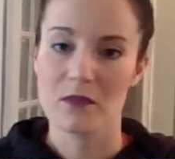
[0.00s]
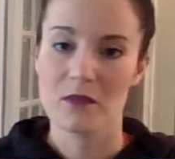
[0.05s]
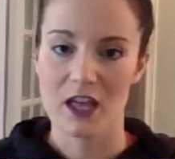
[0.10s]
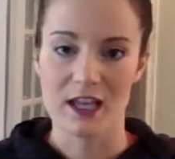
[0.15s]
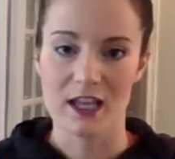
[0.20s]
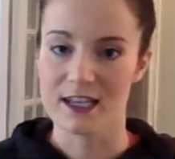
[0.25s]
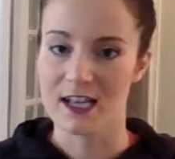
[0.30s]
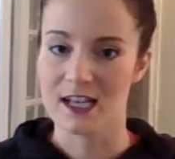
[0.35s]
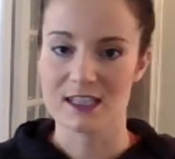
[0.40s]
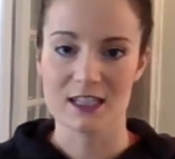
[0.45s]

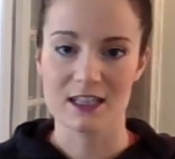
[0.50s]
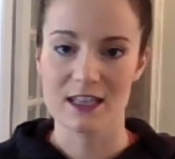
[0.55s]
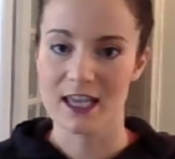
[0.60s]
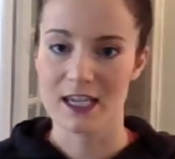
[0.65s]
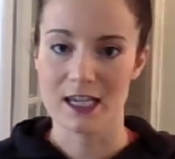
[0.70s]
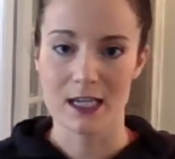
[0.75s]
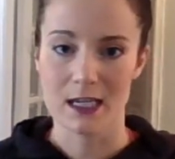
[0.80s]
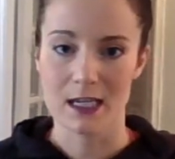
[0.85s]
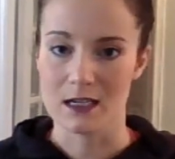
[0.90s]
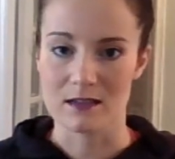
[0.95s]
it doesn't like
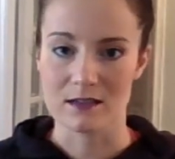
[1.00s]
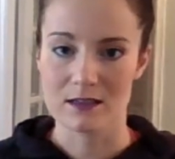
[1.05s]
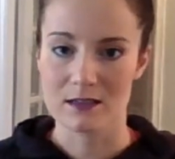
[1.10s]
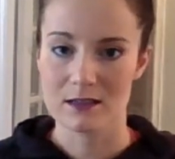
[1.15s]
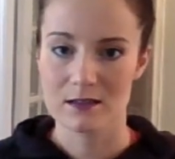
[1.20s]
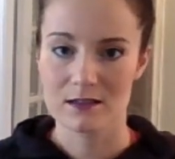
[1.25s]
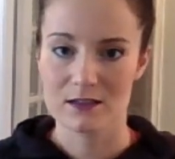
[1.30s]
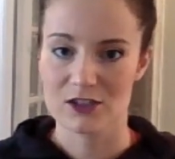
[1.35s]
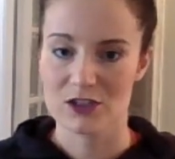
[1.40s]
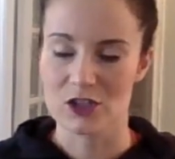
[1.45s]
heat.
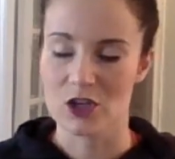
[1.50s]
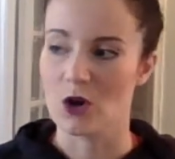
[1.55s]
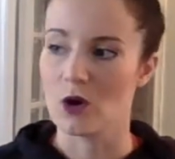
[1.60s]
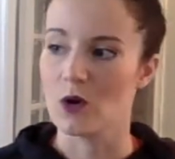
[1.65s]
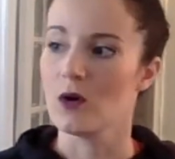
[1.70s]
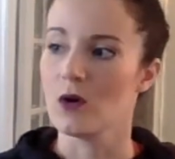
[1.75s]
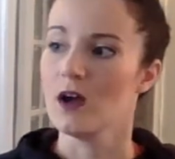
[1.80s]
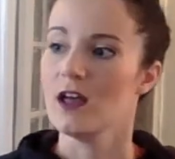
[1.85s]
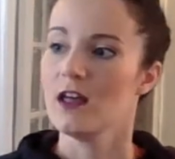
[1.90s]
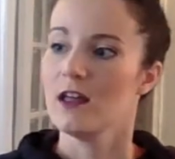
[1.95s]

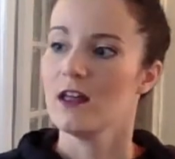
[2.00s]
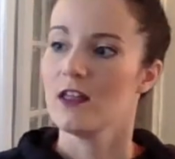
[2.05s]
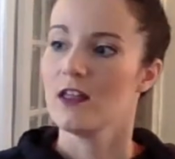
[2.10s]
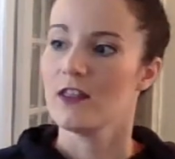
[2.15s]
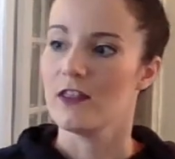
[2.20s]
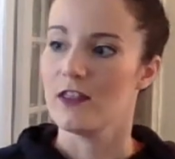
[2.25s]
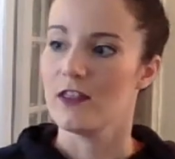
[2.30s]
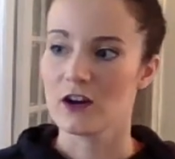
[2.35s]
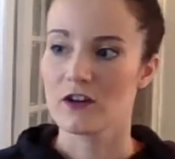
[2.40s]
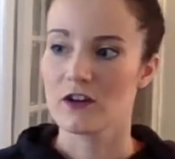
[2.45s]
So
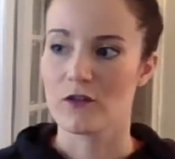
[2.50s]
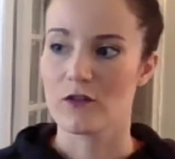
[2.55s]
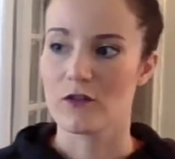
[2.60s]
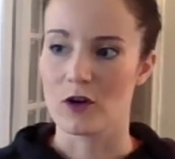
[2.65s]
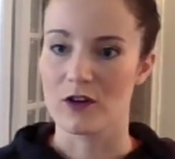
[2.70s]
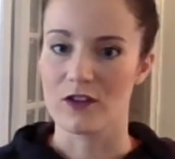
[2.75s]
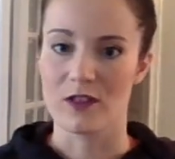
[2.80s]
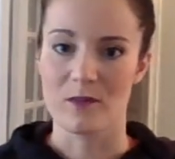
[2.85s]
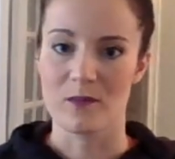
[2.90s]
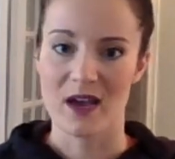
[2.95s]

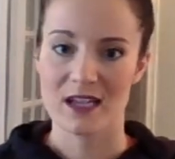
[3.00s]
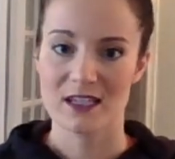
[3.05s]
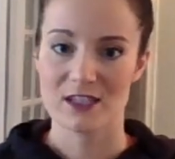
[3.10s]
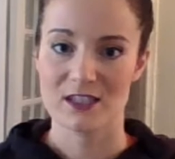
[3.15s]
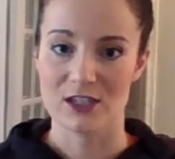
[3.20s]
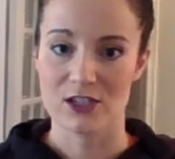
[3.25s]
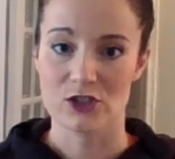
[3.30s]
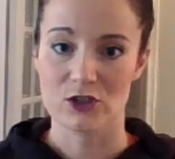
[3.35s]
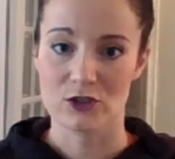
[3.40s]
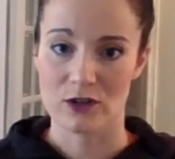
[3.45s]
therefore, the
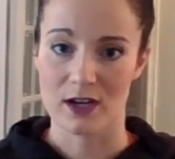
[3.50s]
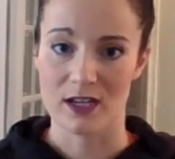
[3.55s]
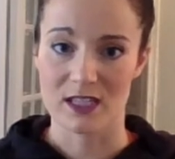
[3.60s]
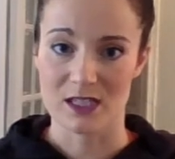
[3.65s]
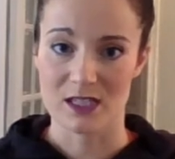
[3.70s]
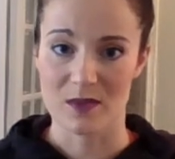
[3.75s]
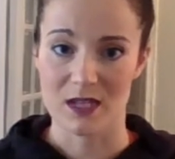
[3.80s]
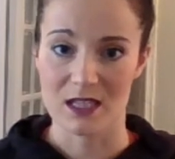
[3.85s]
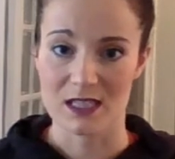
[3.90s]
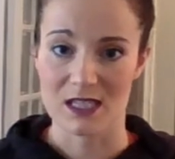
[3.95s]
message
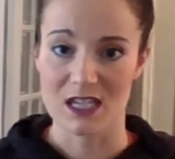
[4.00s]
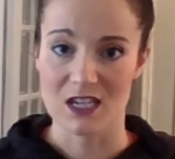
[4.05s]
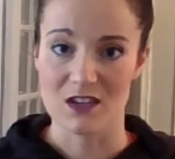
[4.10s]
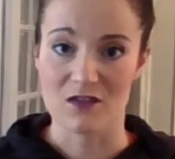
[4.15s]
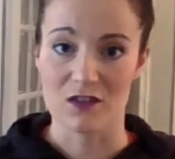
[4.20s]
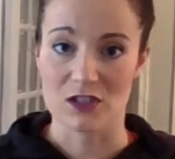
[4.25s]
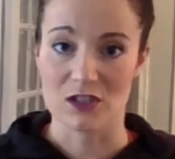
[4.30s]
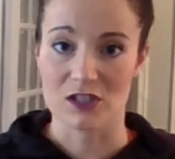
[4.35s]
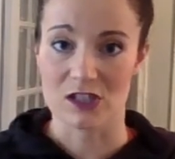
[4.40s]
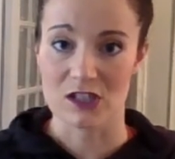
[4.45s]
transmits
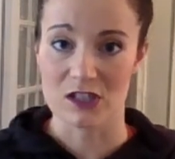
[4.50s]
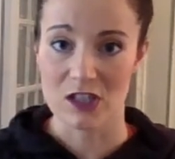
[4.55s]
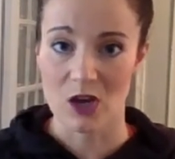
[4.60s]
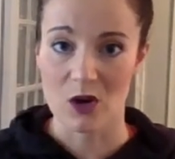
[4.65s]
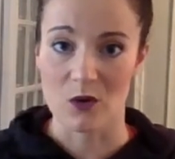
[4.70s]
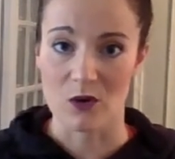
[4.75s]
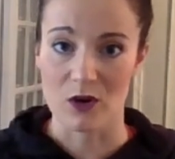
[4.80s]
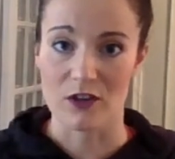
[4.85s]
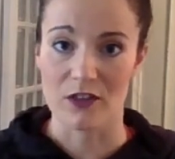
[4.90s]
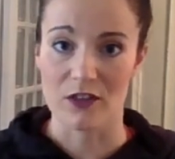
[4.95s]
even
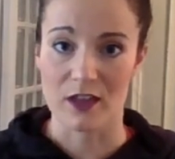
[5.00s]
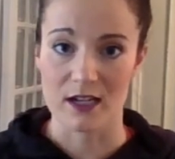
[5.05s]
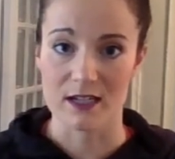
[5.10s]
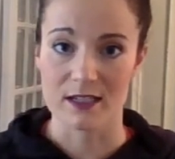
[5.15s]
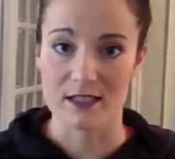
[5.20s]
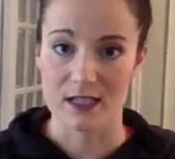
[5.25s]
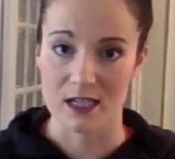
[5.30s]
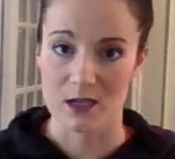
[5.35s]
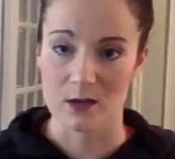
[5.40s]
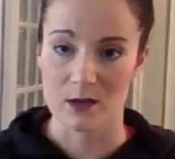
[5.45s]
slower than it
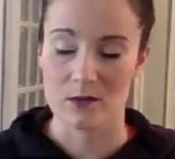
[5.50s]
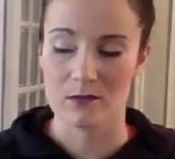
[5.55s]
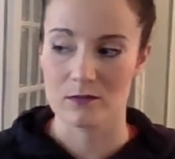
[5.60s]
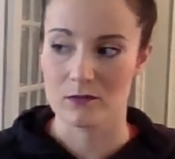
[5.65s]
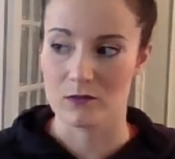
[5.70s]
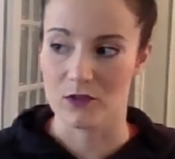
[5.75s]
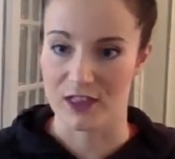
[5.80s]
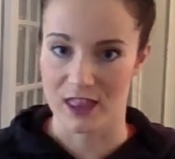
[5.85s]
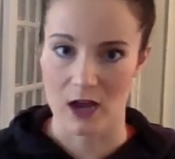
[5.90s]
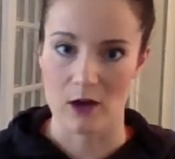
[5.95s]
did
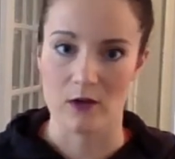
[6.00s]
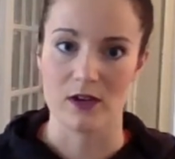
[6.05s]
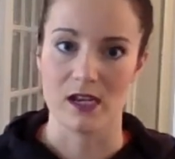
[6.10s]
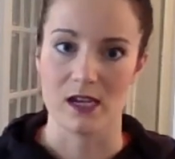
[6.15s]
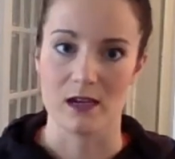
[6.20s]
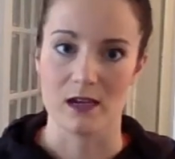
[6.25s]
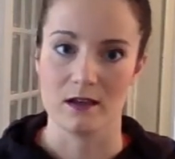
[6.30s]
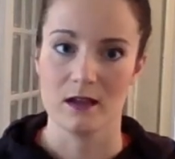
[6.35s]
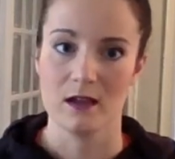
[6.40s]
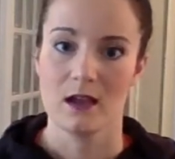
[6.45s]
without
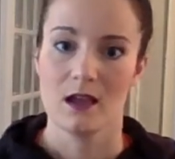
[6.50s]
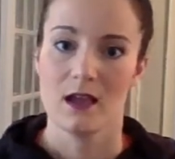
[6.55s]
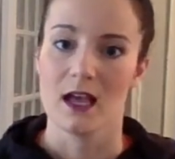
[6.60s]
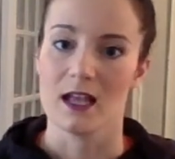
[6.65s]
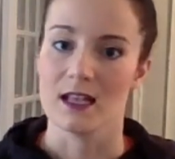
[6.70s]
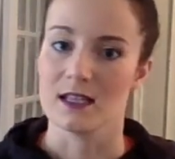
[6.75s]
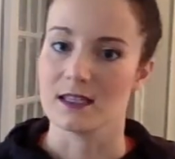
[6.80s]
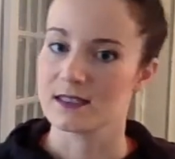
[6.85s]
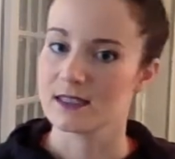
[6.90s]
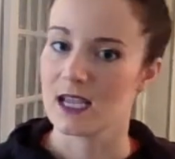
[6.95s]
heat.
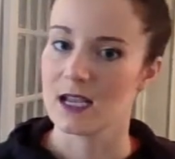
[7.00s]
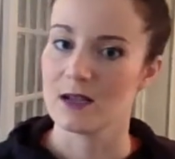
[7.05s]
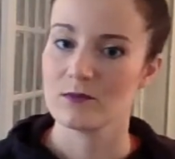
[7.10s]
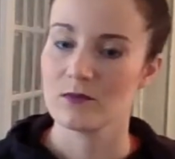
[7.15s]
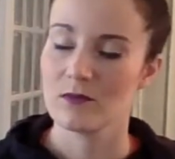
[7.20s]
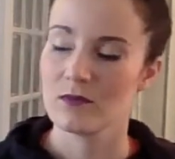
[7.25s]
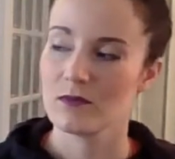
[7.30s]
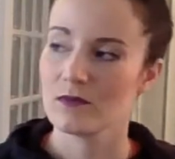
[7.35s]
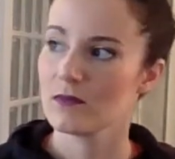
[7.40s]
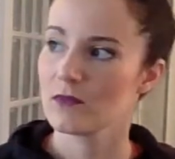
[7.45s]
And
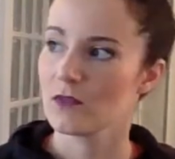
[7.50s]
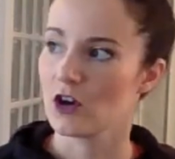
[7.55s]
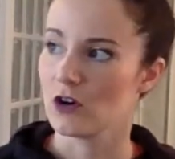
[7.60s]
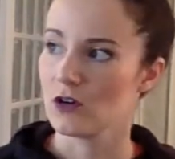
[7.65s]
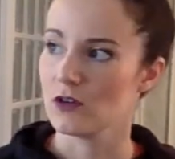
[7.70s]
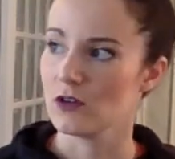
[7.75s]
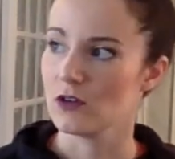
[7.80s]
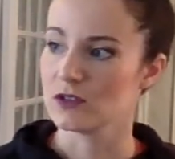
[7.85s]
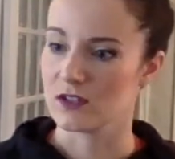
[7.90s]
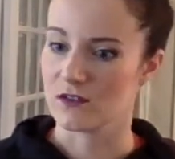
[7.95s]
same
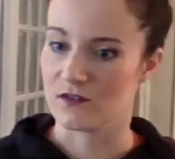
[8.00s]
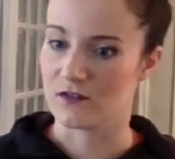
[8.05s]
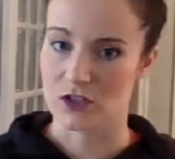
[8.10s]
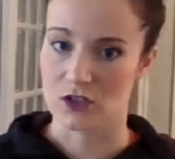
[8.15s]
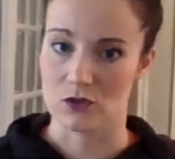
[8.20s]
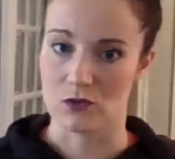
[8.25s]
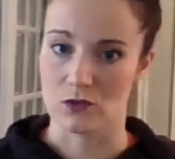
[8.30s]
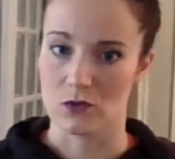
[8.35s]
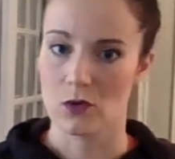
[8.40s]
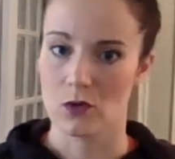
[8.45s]
goes if
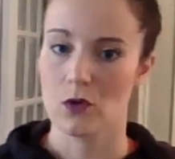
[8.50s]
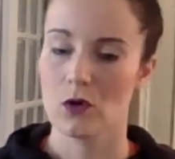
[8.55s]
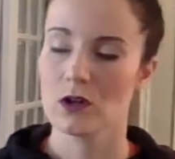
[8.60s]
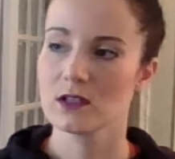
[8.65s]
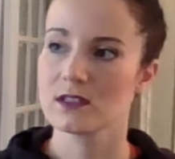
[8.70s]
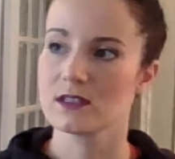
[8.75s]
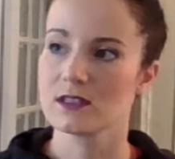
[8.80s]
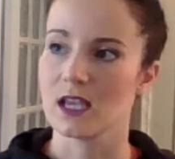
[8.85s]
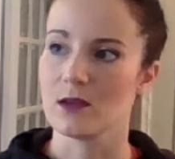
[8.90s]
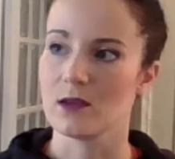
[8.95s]
it's too
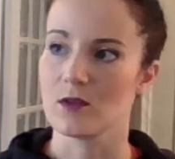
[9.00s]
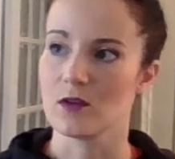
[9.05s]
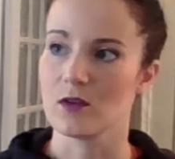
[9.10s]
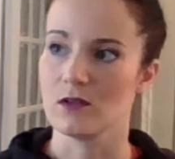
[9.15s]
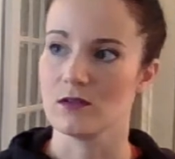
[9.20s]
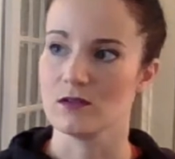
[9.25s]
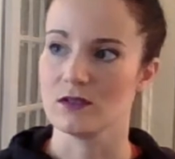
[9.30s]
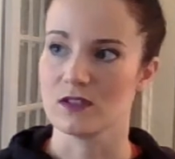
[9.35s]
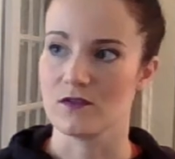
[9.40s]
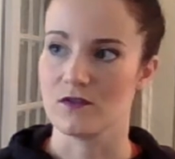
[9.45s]
cold, same
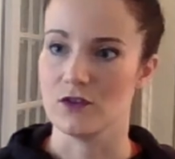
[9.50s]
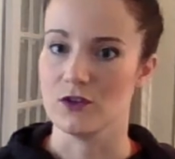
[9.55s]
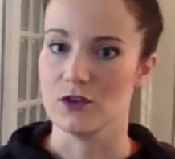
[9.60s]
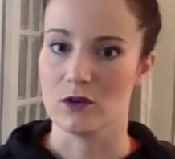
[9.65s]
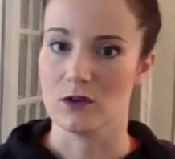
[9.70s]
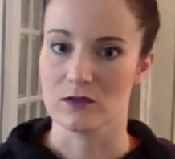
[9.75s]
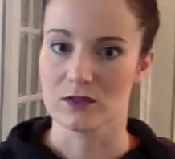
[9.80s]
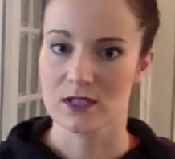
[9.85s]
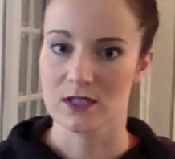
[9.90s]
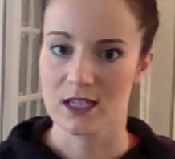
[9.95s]
goes if you
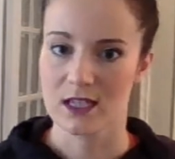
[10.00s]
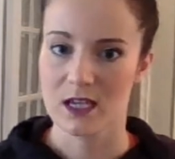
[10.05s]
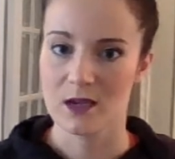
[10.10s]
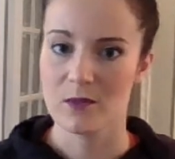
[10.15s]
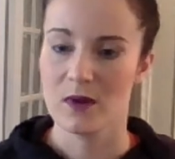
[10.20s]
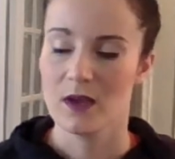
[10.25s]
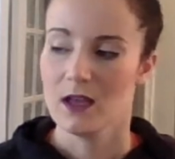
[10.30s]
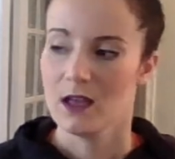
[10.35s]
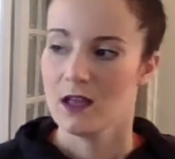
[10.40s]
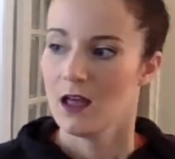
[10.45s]
don't sleep.